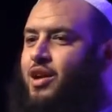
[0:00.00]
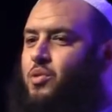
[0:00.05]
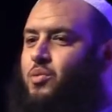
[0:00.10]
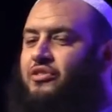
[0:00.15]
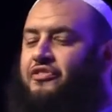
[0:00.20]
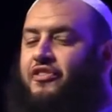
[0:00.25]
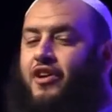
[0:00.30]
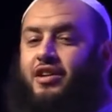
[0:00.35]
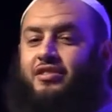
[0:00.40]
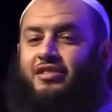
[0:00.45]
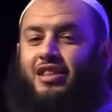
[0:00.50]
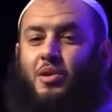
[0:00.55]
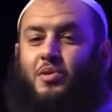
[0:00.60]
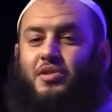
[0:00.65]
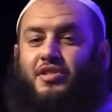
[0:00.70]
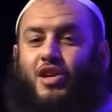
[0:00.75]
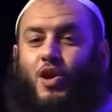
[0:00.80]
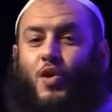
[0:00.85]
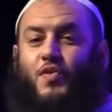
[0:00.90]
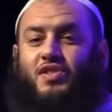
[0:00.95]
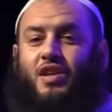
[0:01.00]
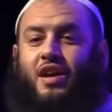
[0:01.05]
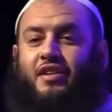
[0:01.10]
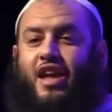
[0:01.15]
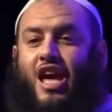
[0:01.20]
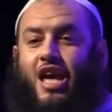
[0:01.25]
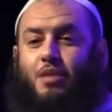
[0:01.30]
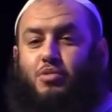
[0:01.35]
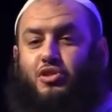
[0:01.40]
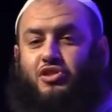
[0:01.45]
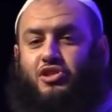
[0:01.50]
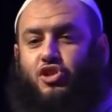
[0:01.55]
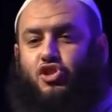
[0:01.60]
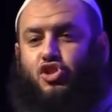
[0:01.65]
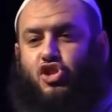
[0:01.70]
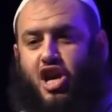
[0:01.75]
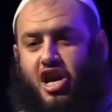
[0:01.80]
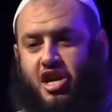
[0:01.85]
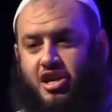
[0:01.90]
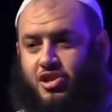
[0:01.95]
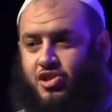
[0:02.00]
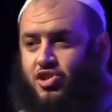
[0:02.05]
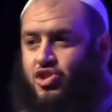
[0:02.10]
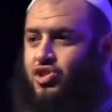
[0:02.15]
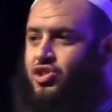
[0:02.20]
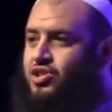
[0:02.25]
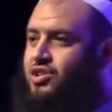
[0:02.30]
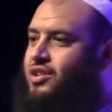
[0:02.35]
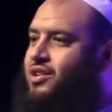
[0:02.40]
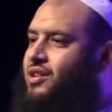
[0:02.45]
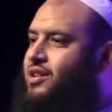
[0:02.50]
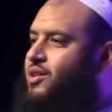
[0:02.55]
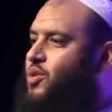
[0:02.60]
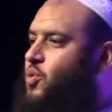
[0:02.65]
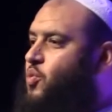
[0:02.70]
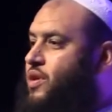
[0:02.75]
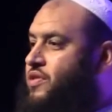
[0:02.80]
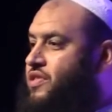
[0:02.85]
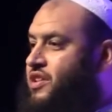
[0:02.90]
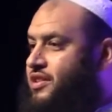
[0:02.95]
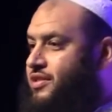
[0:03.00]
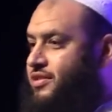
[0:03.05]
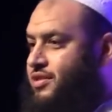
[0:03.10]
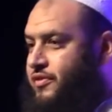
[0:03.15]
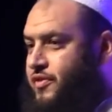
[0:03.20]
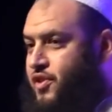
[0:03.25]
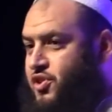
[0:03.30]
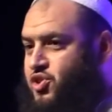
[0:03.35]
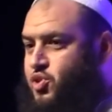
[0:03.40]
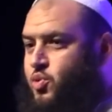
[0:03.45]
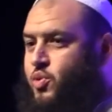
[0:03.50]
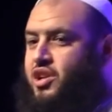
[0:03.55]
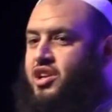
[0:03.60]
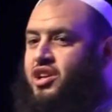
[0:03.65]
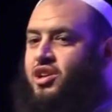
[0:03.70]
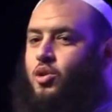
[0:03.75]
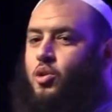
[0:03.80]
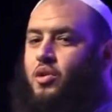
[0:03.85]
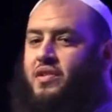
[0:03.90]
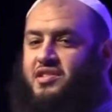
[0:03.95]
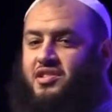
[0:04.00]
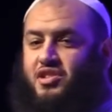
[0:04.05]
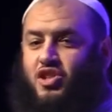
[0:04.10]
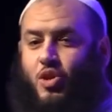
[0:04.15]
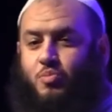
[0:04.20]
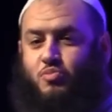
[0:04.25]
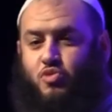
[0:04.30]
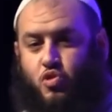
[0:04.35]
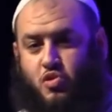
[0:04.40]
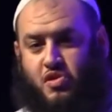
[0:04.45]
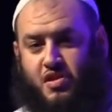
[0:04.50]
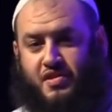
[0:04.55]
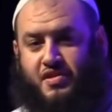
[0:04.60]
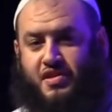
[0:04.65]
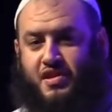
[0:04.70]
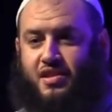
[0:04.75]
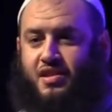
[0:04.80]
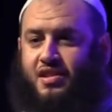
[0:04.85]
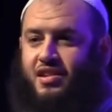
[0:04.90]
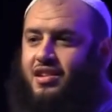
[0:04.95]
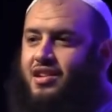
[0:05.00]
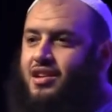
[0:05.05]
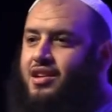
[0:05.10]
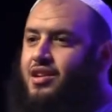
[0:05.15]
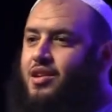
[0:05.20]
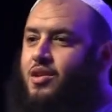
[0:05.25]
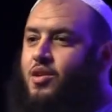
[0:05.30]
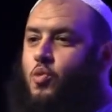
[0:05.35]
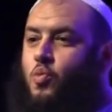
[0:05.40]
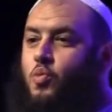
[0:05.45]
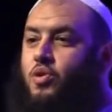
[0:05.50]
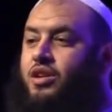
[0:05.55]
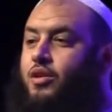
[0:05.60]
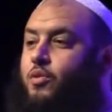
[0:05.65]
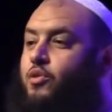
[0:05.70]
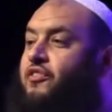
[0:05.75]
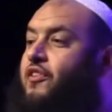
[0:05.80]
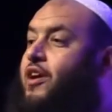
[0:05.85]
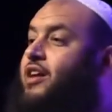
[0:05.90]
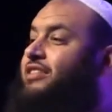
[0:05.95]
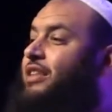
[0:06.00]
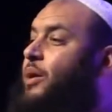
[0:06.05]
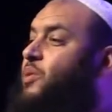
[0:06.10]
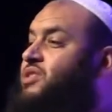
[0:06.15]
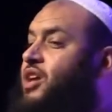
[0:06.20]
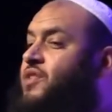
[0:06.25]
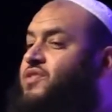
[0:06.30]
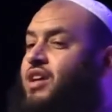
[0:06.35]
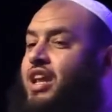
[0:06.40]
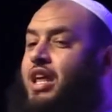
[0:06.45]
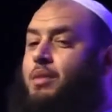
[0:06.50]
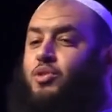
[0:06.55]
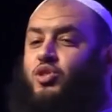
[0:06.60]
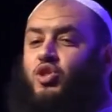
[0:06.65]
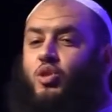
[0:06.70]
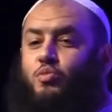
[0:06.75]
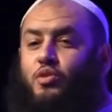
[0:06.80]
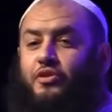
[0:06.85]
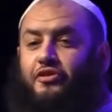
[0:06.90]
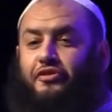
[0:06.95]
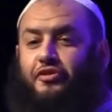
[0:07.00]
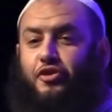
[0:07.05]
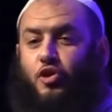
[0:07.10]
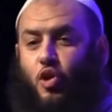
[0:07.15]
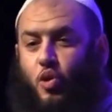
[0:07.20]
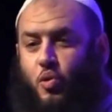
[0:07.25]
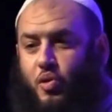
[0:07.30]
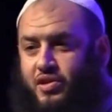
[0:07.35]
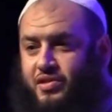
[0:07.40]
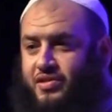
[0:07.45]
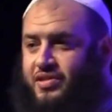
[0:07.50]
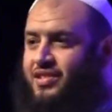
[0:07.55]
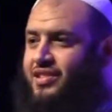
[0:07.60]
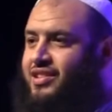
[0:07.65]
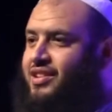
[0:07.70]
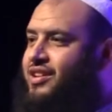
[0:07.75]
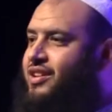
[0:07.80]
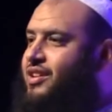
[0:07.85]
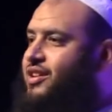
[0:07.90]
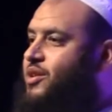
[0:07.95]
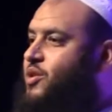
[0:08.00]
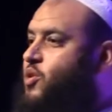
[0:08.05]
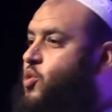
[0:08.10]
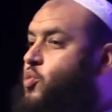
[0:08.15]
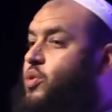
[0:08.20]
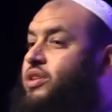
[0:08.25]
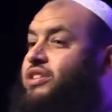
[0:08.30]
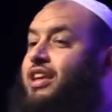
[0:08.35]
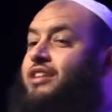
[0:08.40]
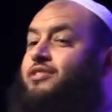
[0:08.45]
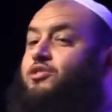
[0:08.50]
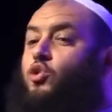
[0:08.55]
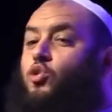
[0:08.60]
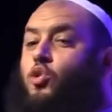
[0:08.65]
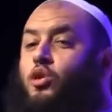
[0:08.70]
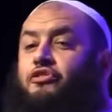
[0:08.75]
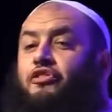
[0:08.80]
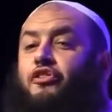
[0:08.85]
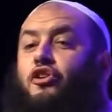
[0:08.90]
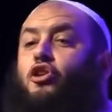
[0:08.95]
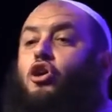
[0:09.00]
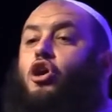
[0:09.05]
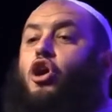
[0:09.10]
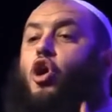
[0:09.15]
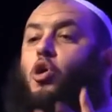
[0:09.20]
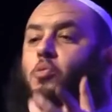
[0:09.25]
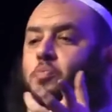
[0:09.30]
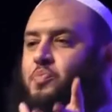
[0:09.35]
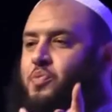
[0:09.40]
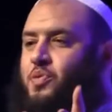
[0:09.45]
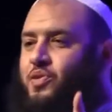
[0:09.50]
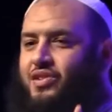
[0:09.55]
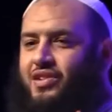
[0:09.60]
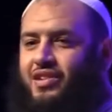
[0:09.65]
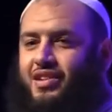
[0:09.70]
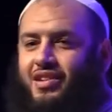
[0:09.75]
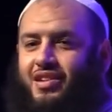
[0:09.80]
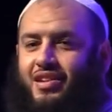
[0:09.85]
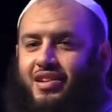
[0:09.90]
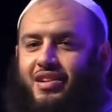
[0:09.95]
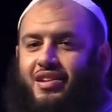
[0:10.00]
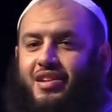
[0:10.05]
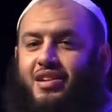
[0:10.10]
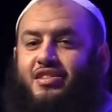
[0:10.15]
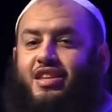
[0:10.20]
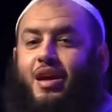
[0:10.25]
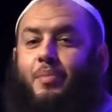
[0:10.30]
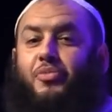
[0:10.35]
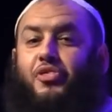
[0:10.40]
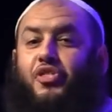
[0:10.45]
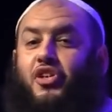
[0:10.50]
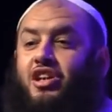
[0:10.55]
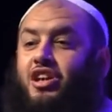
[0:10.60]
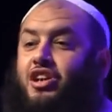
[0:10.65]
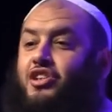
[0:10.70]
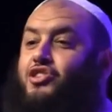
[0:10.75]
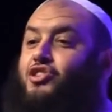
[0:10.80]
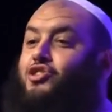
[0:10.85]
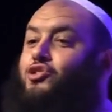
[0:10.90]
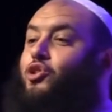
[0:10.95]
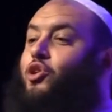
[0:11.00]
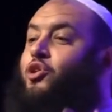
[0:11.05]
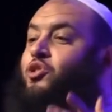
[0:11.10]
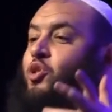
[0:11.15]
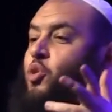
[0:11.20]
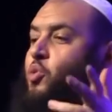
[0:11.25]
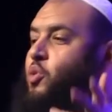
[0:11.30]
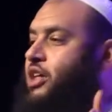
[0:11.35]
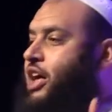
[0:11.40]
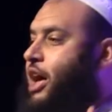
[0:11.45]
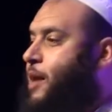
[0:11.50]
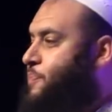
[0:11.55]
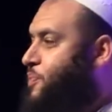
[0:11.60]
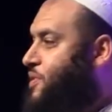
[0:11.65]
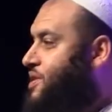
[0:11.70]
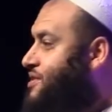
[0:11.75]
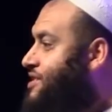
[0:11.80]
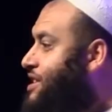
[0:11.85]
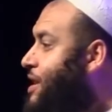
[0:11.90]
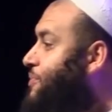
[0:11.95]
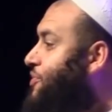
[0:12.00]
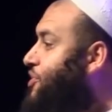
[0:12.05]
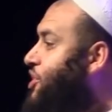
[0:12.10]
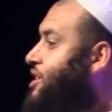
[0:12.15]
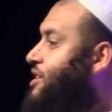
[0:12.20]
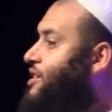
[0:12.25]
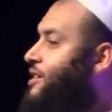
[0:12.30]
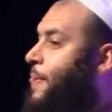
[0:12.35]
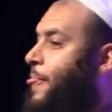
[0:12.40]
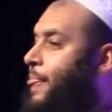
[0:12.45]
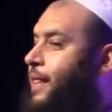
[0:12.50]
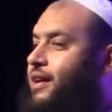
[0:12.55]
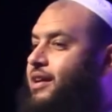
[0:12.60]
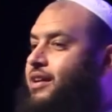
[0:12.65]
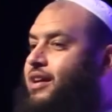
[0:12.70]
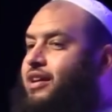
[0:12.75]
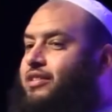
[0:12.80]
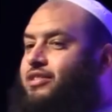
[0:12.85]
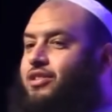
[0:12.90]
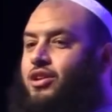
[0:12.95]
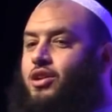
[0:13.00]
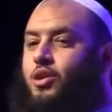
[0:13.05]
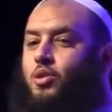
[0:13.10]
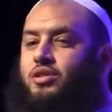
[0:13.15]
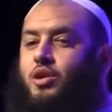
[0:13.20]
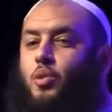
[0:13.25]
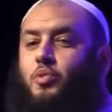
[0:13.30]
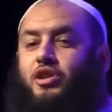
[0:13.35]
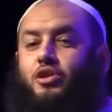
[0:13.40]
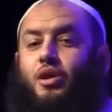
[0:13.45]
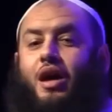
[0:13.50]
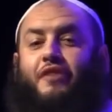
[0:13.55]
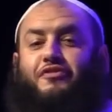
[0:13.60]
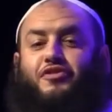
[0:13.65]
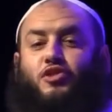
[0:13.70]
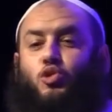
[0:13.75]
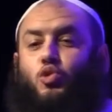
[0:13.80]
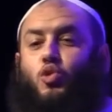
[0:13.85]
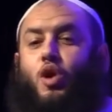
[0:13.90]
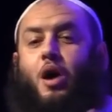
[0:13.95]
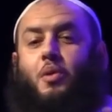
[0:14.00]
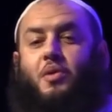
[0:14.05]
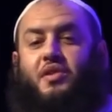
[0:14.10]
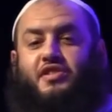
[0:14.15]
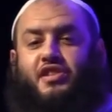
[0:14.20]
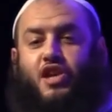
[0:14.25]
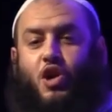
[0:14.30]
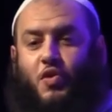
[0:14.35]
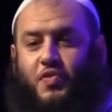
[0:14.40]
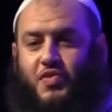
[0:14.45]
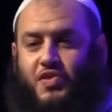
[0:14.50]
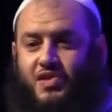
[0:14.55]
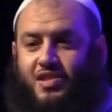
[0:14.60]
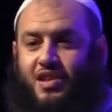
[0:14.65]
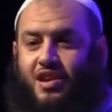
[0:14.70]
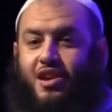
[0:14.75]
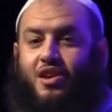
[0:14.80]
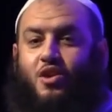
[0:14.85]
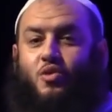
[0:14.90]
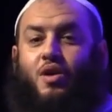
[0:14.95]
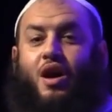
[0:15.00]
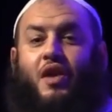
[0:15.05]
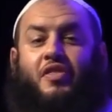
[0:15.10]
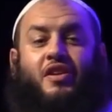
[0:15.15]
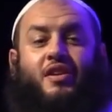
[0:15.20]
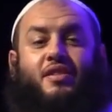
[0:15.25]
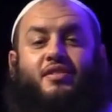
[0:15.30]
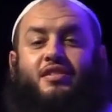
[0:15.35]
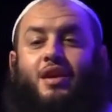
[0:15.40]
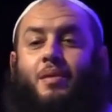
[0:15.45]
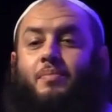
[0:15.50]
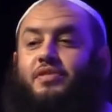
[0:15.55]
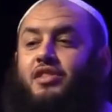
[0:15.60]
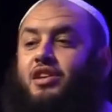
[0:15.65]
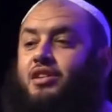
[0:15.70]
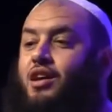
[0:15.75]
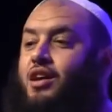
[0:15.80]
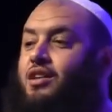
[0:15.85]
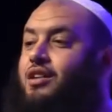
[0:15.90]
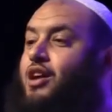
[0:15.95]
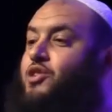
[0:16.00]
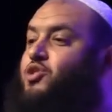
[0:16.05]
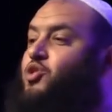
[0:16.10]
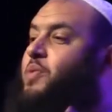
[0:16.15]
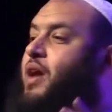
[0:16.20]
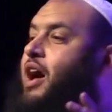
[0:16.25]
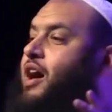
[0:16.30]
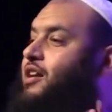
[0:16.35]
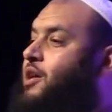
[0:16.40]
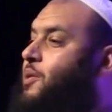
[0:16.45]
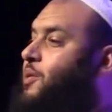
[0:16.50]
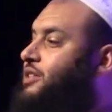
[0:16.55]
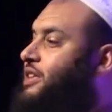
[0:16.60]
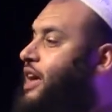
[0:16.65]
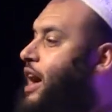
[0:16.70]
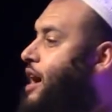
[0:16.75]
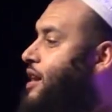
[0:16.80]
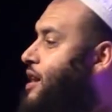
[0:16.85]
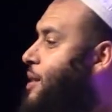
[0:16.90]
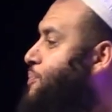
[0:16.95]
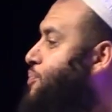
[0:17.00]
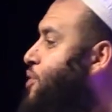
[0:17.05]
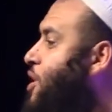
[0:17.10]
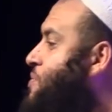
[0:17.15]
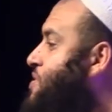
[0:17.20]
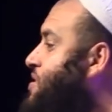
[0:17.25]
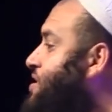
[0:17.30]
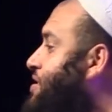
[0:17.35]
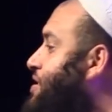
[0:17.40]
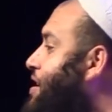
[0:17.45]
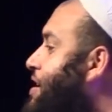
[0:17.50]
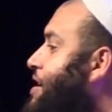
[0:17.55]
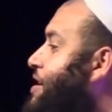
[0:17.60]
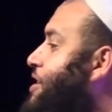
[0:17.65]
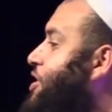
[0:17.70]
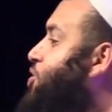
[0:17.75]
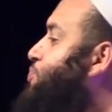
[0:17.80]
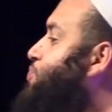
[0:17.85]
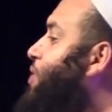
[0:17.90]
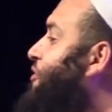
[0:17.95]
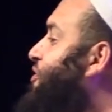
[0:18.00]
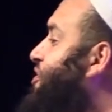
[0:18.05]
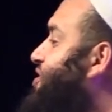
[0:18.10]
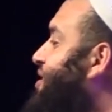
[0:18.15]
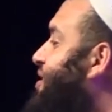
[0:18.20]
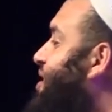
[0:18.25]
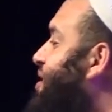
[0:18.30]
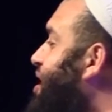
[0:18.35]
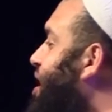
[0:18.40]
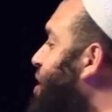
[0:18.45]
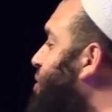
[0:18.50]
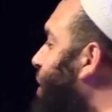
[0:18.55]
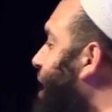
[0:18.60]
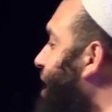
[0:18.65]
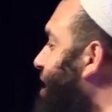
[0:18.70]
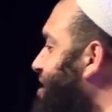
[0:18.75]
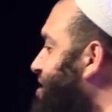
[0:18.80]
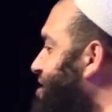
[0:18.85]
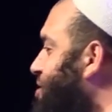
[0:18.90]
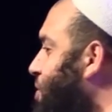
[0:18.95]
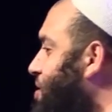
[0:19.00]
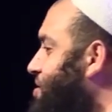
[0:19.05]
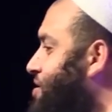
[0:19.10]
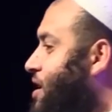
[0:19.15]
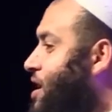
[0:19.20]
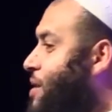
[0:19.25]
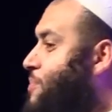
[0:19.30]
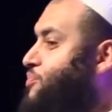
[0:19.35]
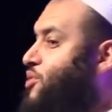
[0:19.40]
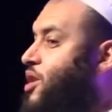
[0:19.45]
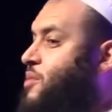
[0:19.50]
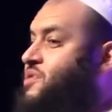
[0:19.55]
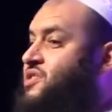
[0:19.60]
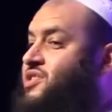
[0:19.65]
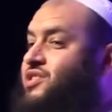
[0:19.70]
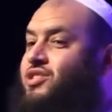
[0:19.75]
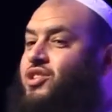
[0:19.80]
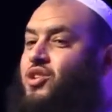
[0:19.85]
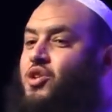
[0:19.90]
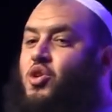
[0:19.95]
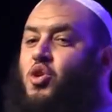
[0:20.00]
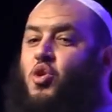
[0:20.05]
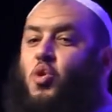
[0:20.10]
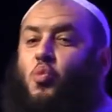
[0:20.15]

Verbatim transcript: and we find ourselves unable to change, whether individually or as a community, we find ourselves unable to move forward, we tend to look for a hope. Something external will happen, something no, no, that we don't have to do ourselves. Rather, it's something Allah subhanahu wa ta'ala promised, His Prophet sallallahu alayhi wa sallam promised.